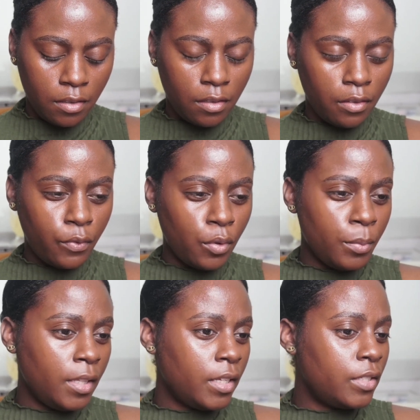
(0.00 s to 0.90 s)

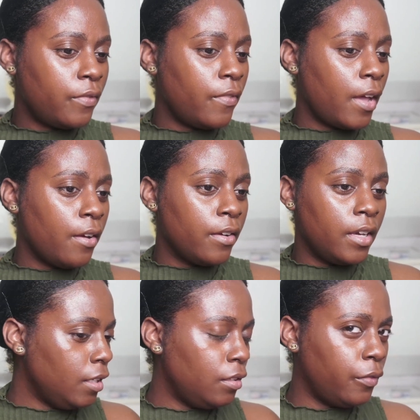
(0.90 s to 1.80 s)
formula is
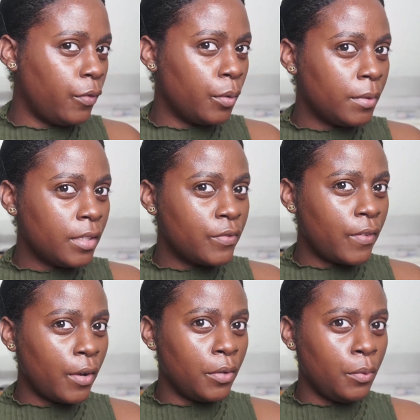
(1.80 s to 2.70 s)
very
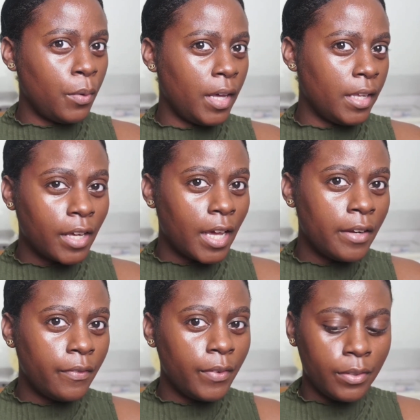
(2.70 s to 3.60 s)
wet. Kind
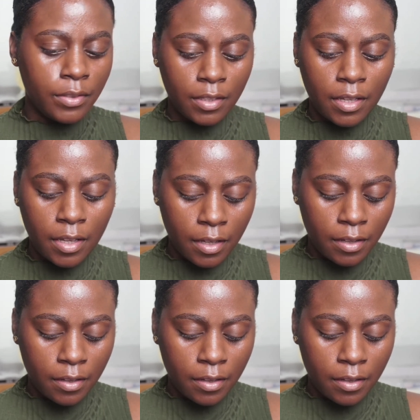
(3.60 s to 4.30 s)
of feels like,